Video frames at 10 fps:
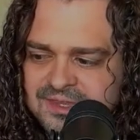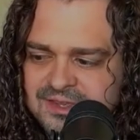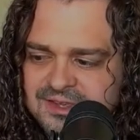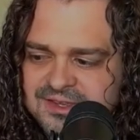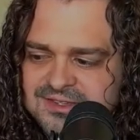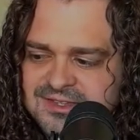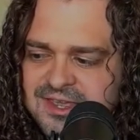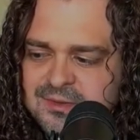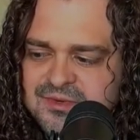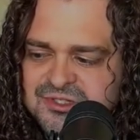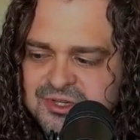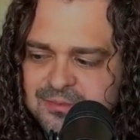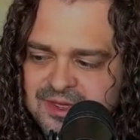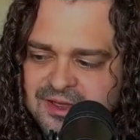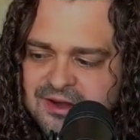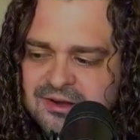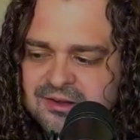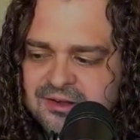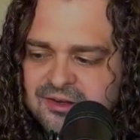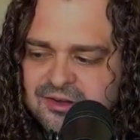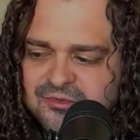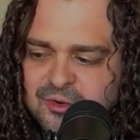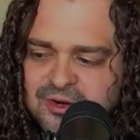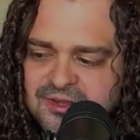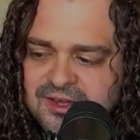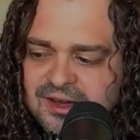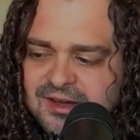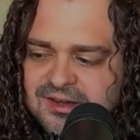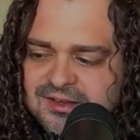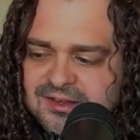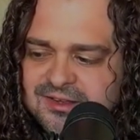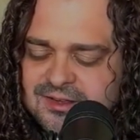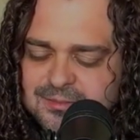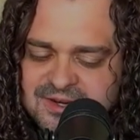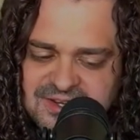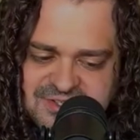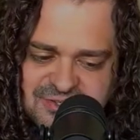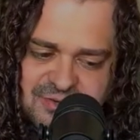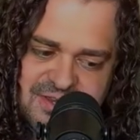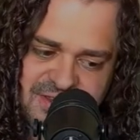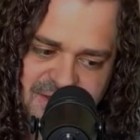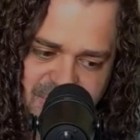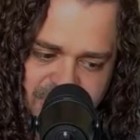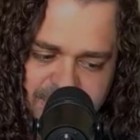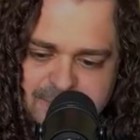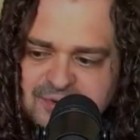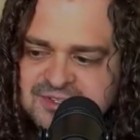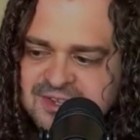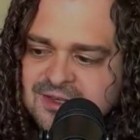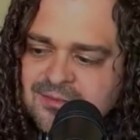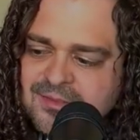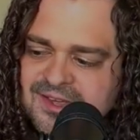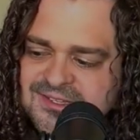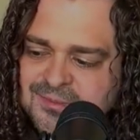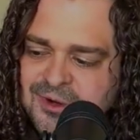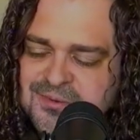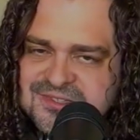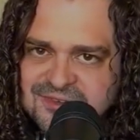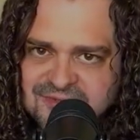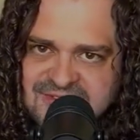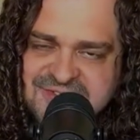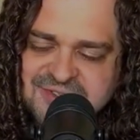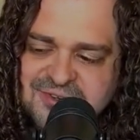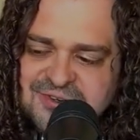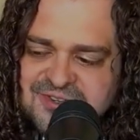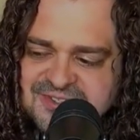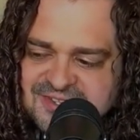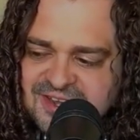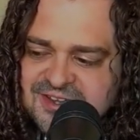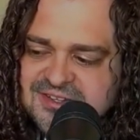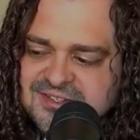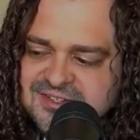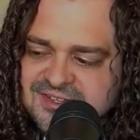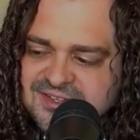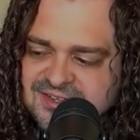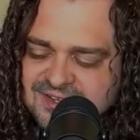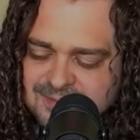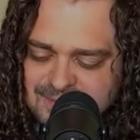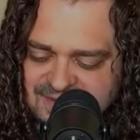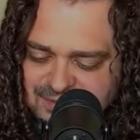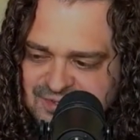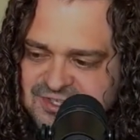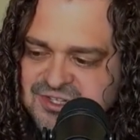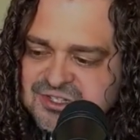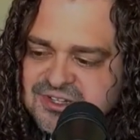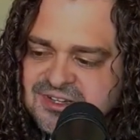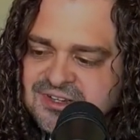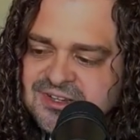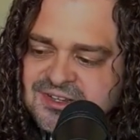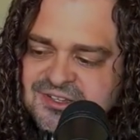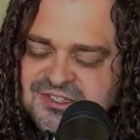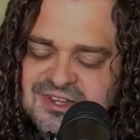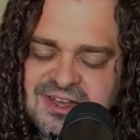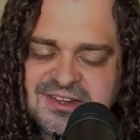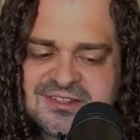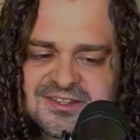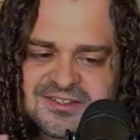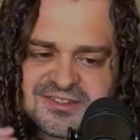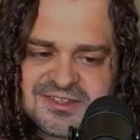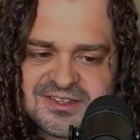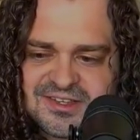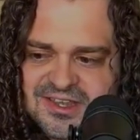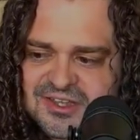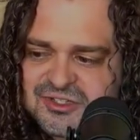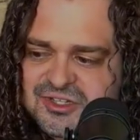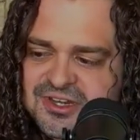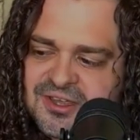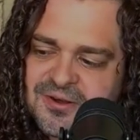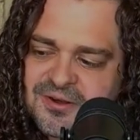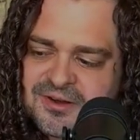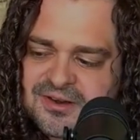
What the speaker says: His name was Gerbert of Orleac, but history remembers him as Pope Sylvester II, mathematician, scientist, engineer,